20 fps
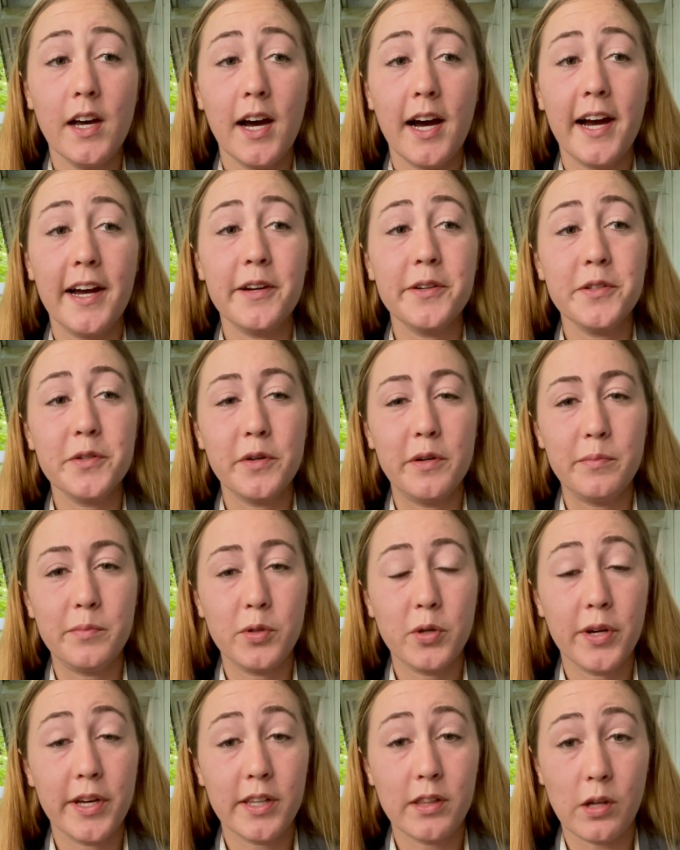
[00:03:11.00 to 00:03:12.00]
I also
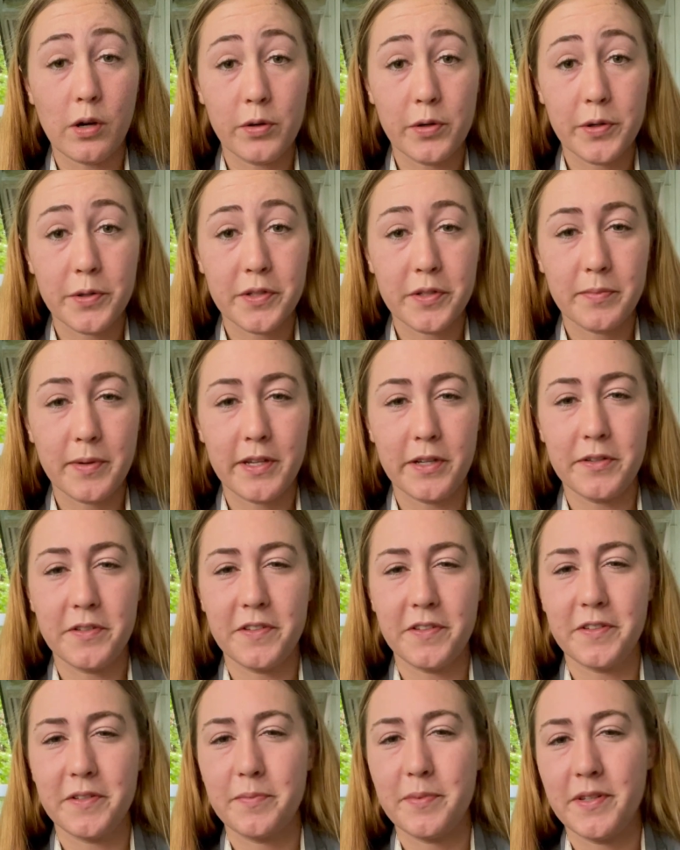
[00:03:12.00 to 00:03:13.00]
employ logos by
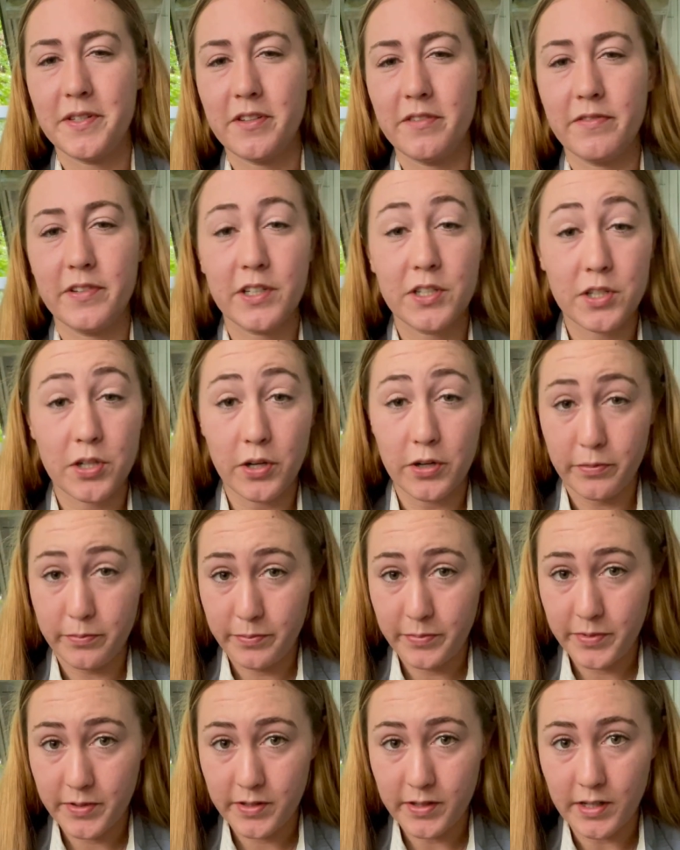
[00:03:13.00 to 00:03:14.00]
using specific
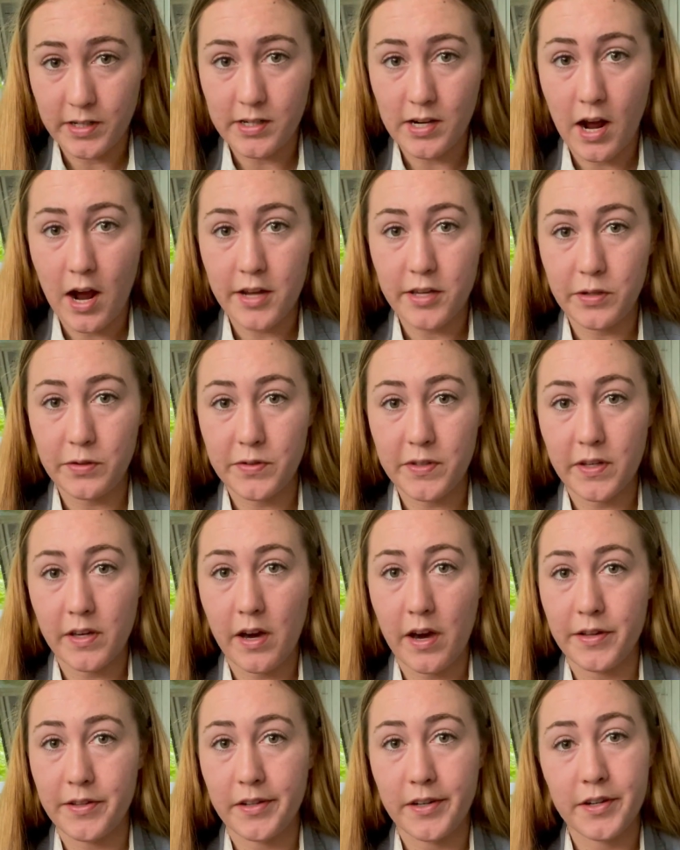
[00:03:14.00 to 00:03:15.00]
terms and not using
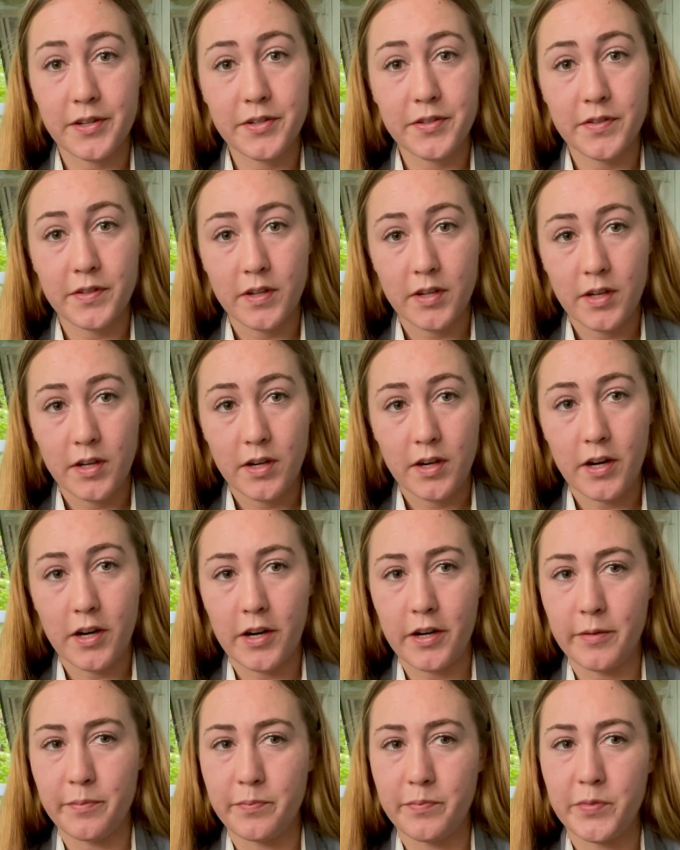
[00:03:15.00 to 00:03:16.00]
others.
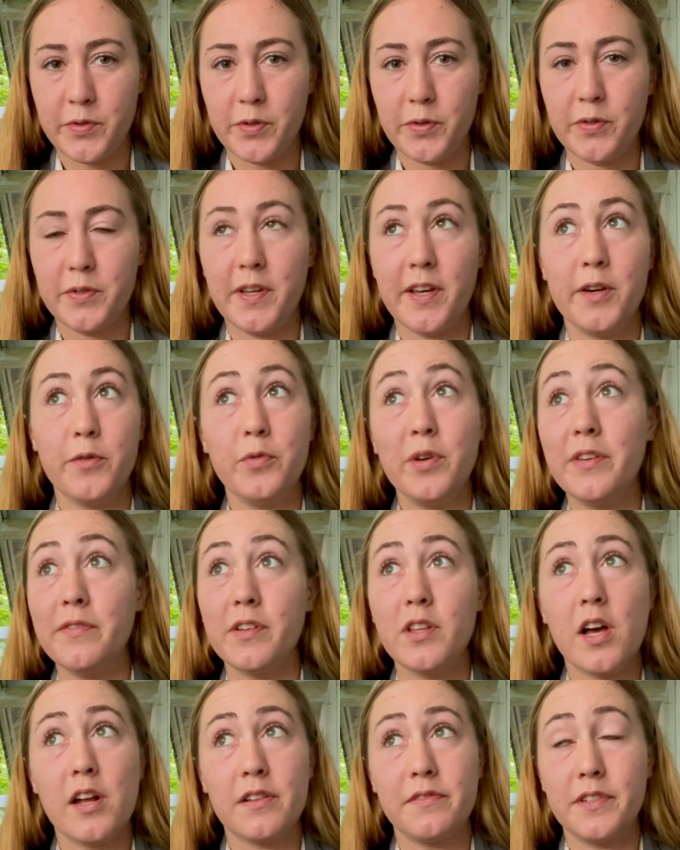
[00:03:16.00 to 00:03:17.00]
Um, so say we have
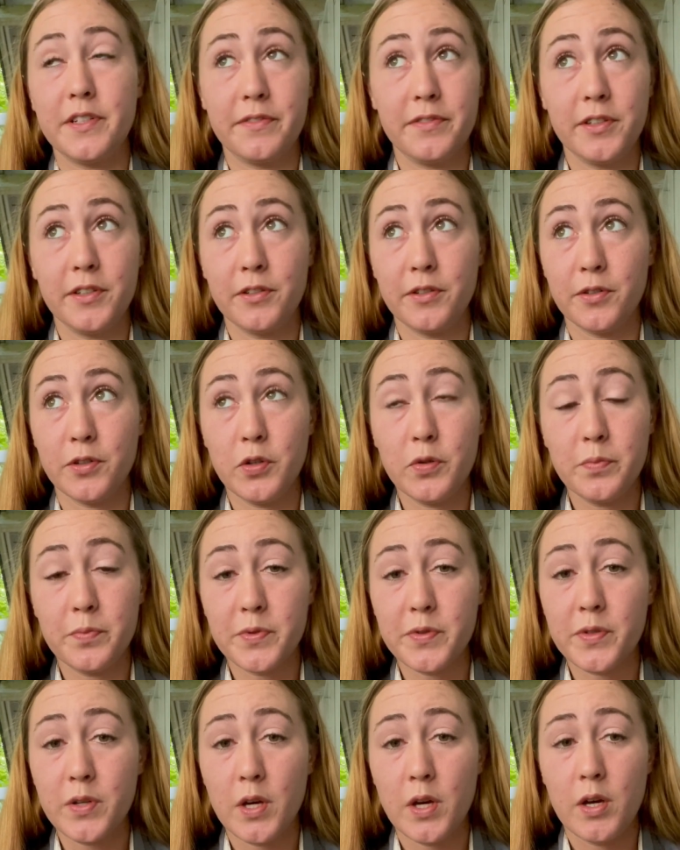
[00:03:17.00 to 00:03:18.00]
a lot of different
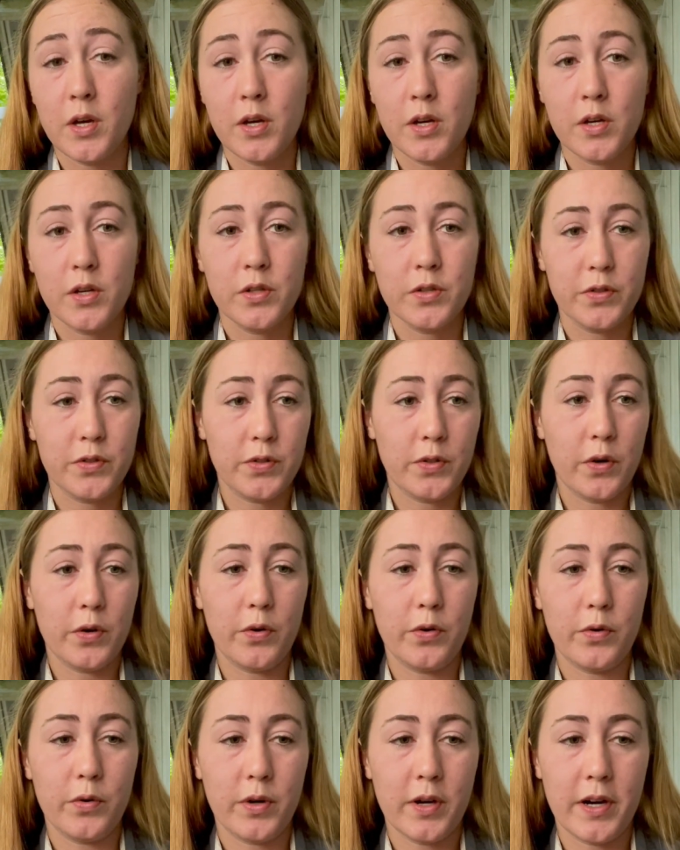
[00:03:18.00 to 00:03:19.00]
groups.
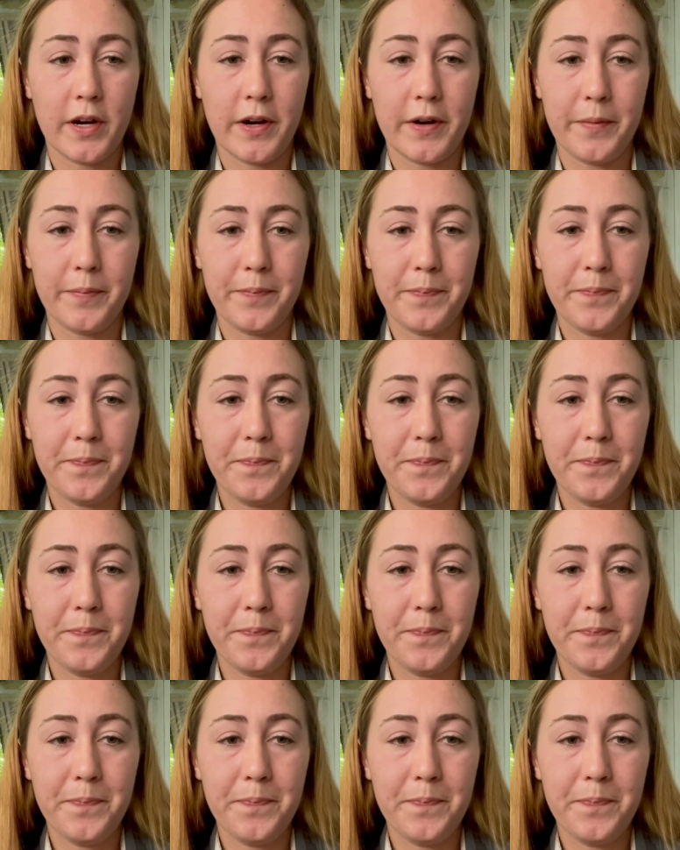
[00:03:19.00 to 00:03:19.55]
So um,